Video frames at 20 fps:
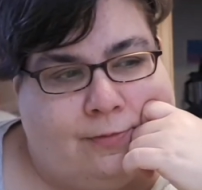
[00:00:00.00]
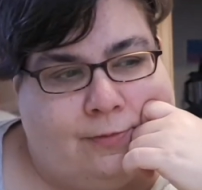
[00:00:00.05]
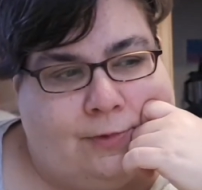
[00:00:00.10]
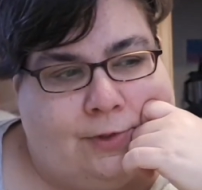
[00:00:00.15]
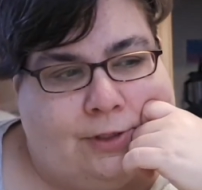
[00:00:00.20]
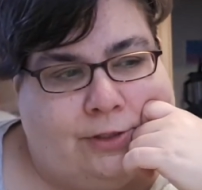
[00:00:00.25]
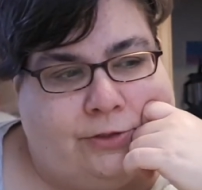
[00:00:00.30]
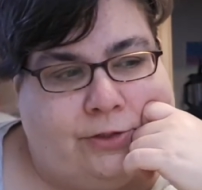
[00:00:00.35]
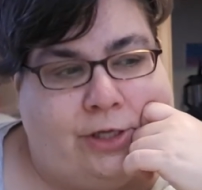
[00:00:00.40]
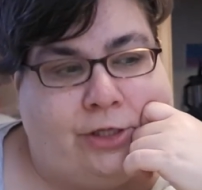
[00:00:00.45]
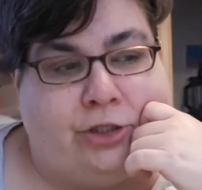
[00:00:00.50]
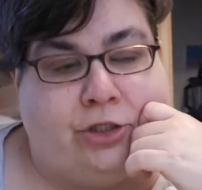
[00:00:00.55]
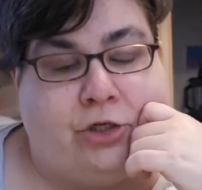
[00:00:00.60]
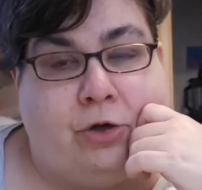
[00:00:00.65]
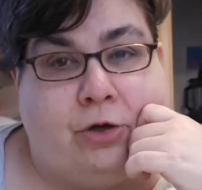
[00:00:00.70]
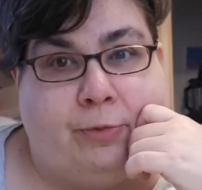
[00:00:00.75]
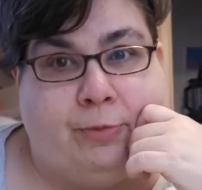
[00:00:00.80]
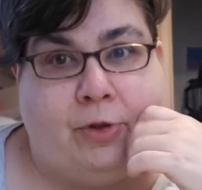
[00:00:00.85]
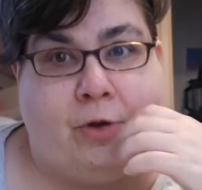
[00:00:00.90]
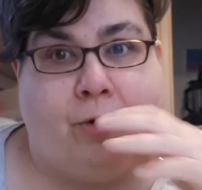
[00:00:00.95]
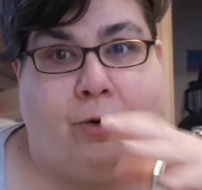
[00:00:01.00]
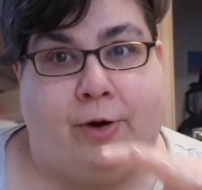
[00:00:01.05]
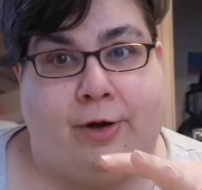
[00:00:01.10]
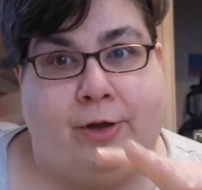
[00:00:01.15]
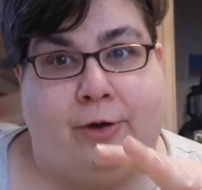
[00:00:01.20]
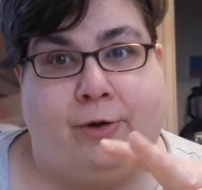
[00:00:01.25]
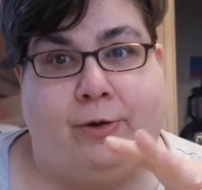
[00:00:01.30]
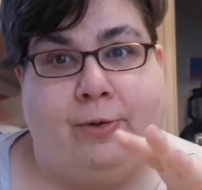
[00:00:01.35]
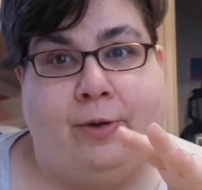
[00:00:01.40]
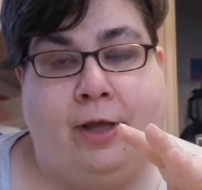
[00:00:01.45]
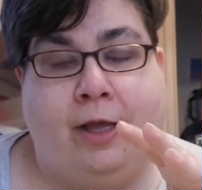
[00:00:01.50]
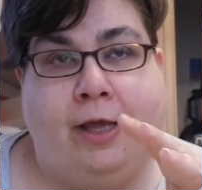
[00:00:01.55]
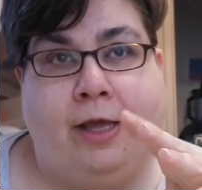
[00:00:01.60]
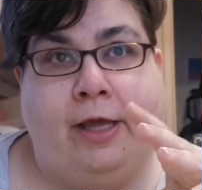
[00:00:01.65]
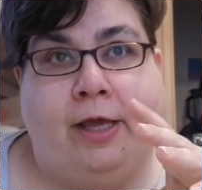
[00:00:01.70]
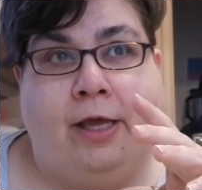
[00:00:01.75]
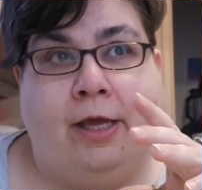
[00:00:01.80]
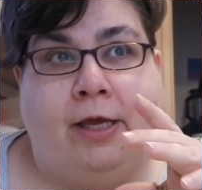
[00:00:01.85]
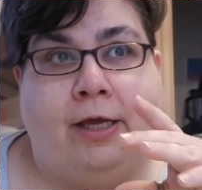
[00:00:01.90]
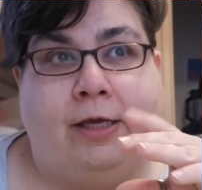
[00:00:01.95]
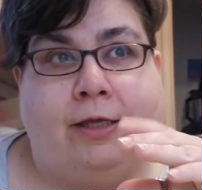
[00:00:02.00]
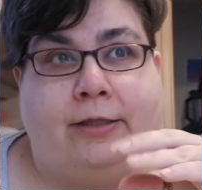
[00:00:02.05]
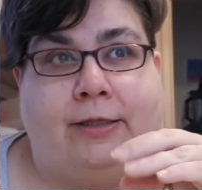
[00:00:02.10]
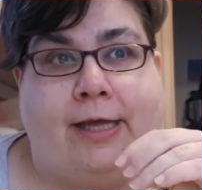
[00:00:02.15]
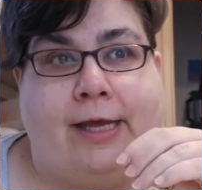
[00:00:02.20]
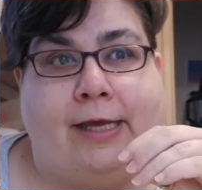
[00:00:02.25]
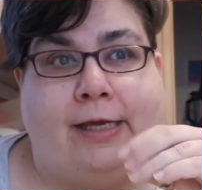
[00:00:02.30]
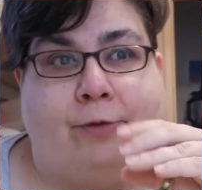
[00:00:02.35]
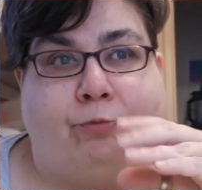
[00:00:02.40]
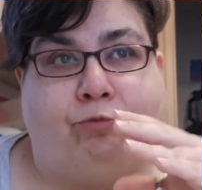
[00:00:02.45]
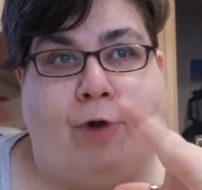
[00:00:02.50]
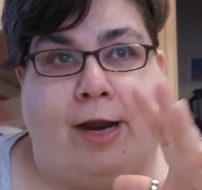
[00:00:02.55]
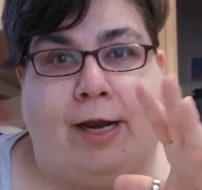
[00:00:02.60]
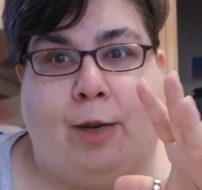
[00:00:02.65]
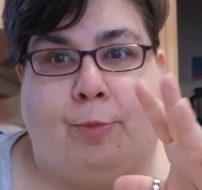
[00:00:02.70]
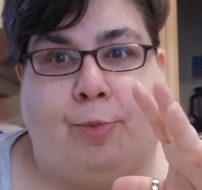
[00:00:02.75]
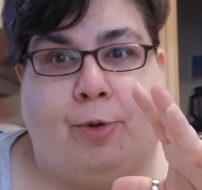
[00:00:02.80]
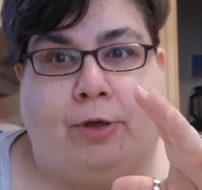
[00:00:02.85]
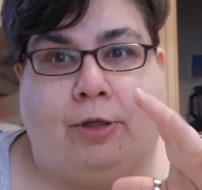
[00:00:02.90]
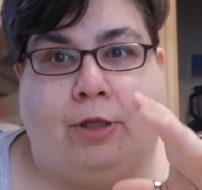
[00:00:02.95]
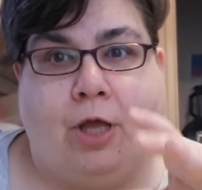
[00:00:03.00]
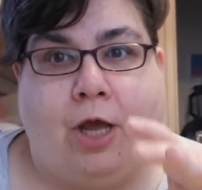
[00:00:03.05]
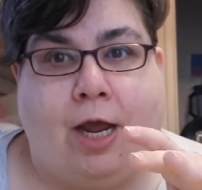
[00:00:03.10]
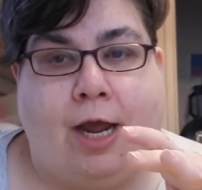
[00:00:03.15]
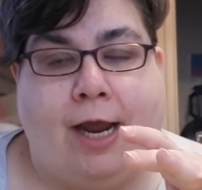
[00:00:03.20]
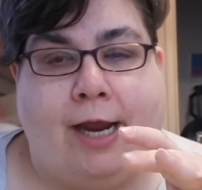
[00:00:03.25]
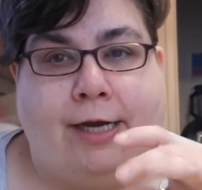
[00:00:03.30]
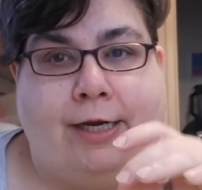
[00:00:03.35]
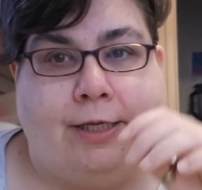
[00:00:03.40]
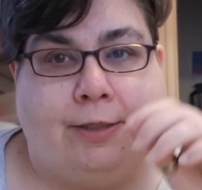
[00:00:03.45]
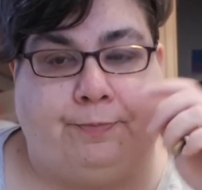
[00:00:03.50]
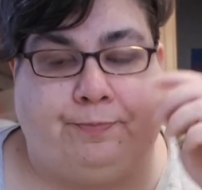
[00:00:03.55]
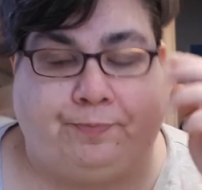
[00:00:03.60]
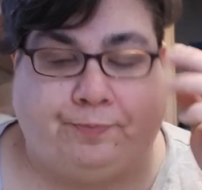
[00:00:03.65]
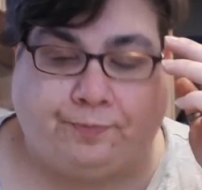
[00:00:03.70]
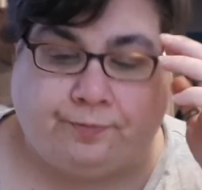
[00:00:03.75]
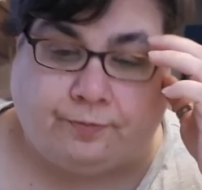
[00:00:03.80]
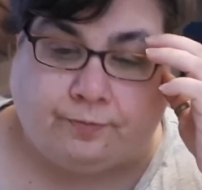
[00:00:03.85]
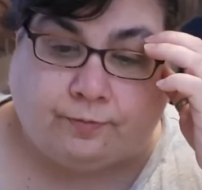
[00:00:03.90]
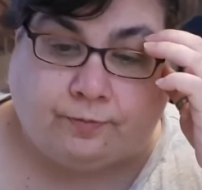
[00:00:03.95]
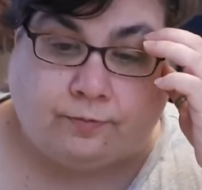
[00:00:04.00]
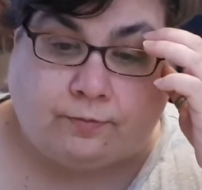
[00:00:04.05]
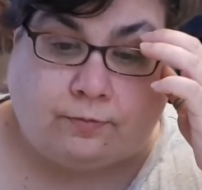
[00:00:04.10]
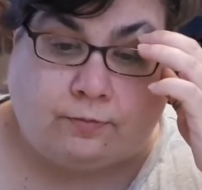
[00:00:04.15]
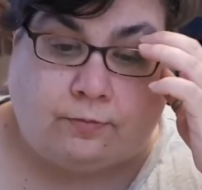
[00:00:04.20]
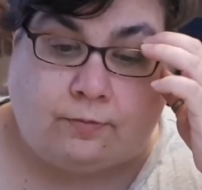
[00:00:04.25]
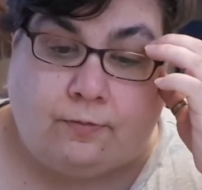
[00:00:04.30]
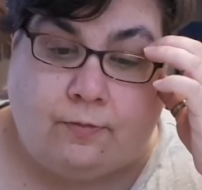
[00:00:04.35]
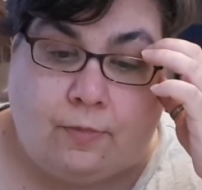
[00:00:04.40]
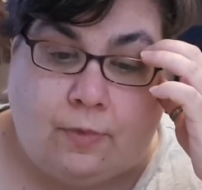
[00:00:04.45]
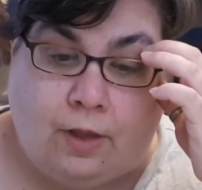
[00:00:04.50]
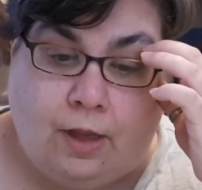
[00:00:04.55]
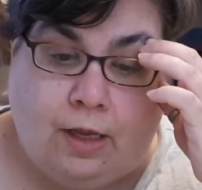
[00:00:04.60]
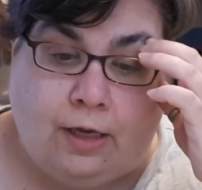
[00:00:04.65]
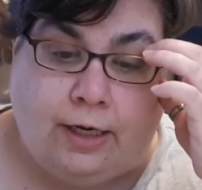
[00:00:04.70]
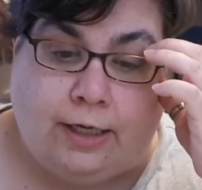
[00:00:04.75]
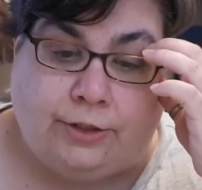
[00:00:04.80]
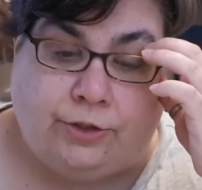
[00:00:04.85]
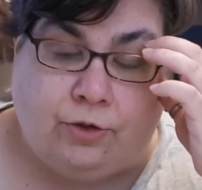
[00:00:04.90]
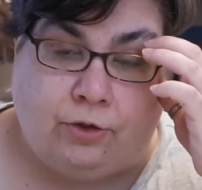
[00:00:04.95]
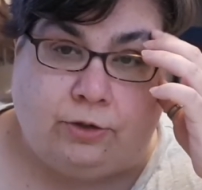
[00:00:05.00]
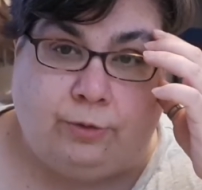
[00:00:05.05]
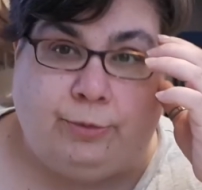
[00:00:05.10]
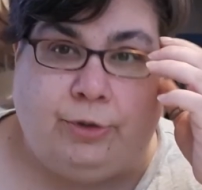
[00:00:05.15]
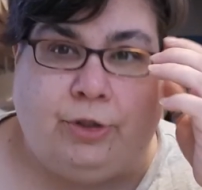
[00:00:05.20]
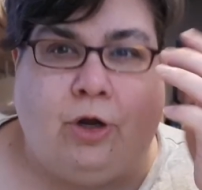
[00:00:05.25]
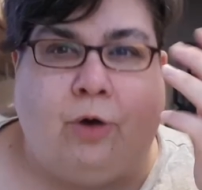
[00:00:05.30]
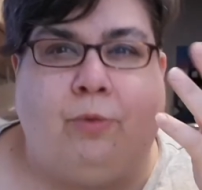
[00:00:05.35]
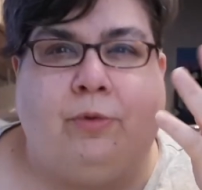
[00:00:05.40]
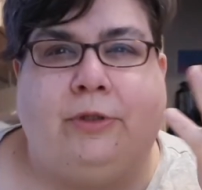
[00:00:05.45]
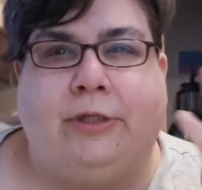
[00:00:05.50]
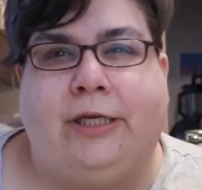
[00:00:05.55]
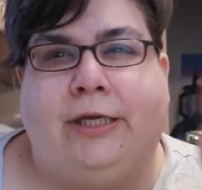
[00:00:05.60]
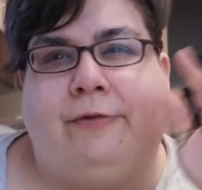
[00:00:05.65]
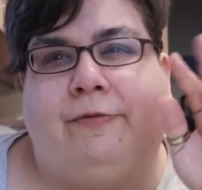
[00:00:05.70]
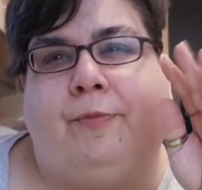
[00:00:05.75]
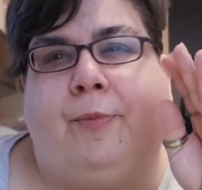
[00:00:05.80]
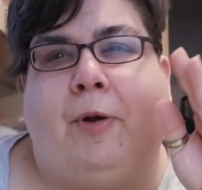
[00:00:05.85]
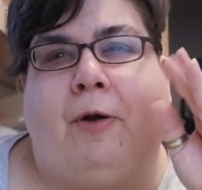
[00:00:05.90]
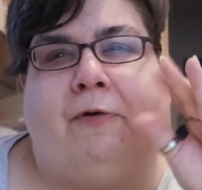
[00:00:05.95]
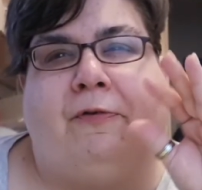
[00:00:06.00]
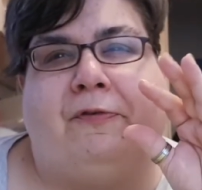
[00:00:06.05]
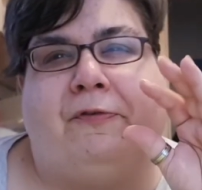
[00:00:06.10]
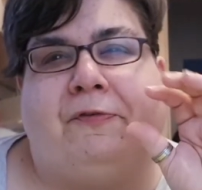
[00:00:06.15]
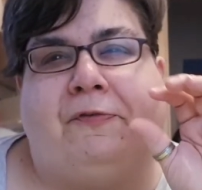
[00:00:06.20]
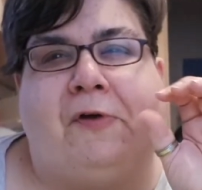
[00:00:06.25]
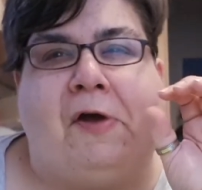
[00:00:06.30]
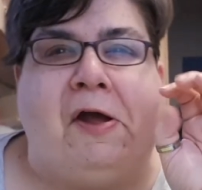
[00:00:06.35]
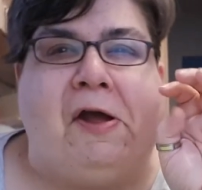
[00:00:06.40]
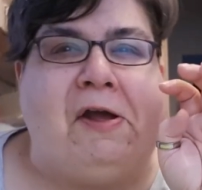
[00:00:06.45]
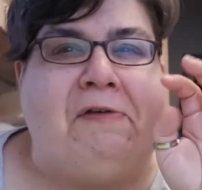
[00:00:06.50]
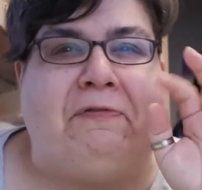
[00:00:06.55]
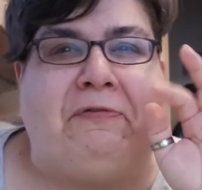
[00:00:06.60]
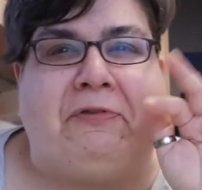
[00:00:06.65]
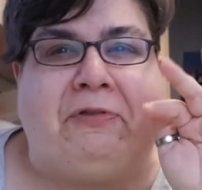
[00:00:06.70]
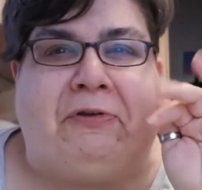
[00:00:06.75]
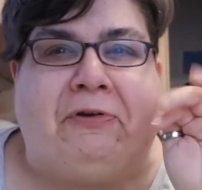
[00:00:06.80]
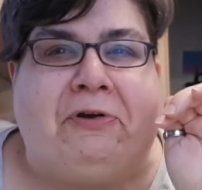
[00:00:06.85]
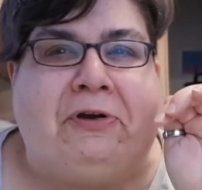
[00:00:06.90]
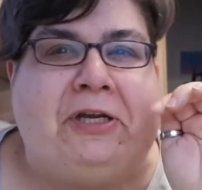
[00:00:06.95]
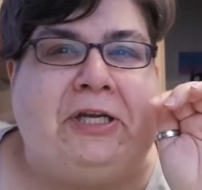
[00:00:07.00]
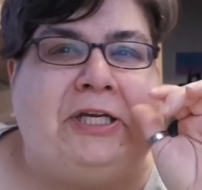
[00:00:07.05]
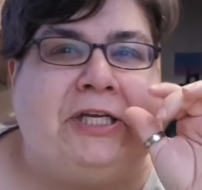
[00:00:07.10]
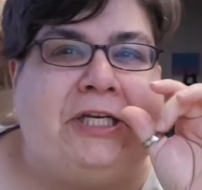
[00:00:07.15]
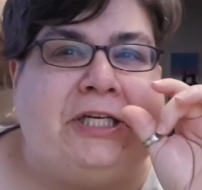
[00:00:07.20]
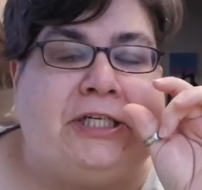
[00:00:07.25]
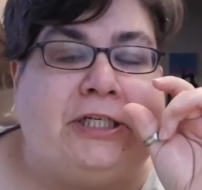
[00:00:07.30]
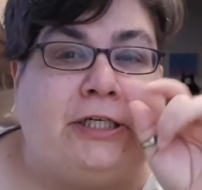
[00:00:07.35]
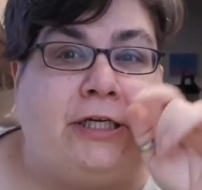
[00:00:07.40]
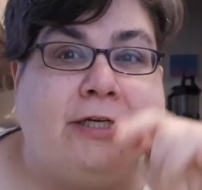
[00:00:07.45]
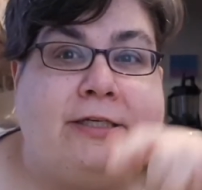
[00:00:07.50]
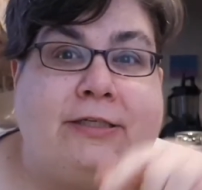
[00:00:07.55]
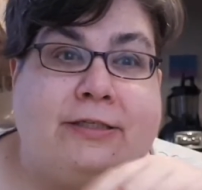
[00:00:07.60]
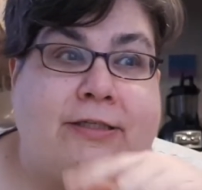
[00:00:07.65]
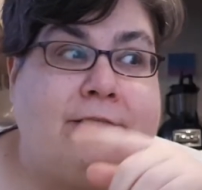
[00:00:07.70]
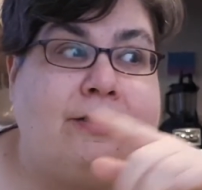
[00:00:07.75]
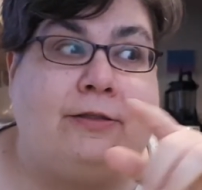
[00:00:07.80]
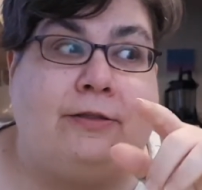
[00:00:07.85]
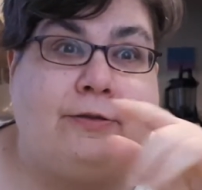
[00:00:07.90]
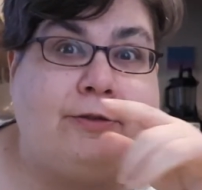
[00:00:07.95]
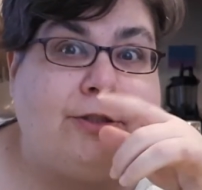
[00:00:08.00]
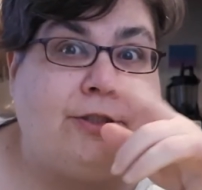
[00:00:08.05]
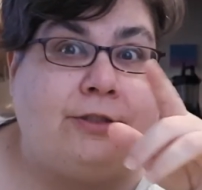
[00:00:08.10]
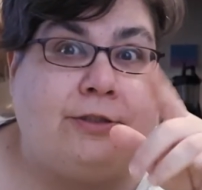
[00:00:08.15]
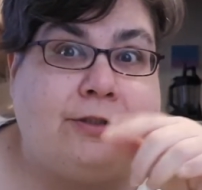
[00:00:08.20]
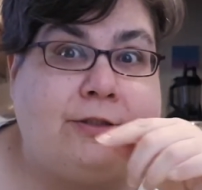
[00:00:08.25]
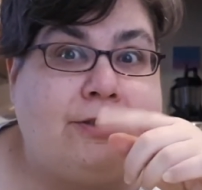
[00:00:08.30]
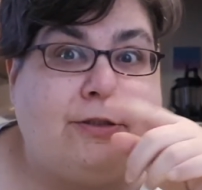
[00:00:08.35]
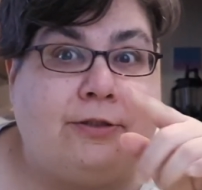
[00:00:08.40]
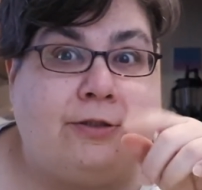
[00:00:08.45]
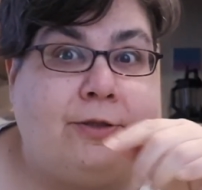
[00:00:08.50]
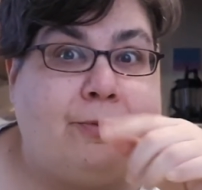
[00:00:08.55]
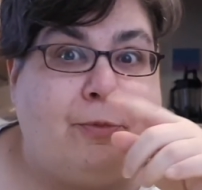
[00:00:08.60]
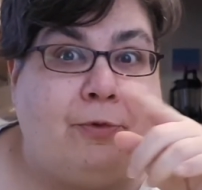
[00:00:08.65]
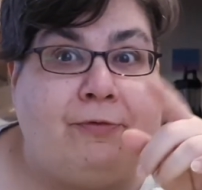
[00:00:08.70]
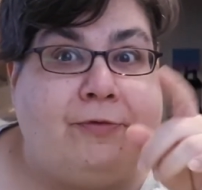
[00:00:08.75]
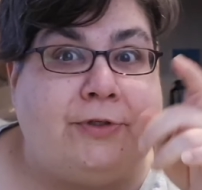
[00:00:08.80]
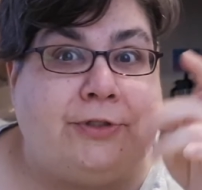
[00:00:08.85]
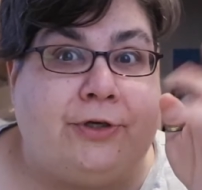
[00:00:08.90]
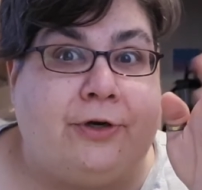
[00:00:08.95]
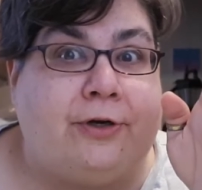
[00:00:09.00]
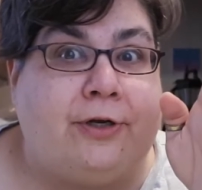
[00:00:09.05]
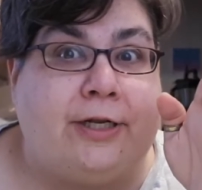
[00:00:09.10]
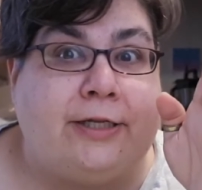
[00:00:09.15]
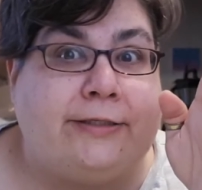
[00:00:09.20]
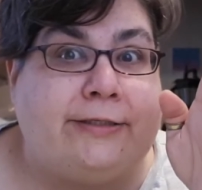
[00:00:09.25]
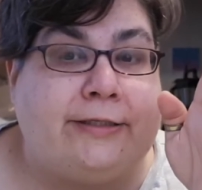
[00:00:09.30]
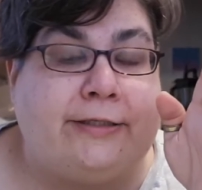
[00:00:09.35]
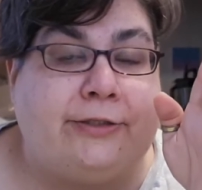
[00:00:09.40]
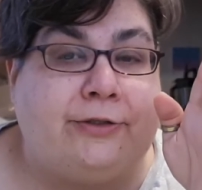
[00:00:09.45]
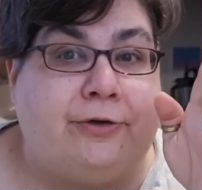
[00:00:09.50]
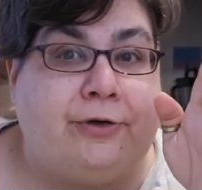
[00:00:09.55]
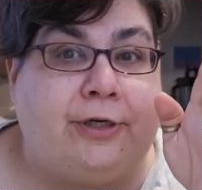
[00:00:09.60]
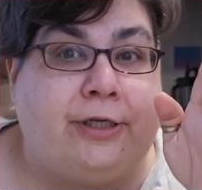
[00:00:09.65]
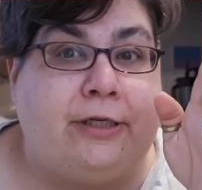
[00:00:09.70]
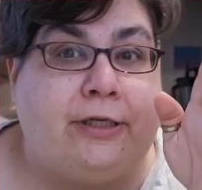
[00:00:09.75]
So I showed him the Oreo, like, right up online. And I told him, you know, we'll leave about 5:30-ish. Because the movie started at 6:30.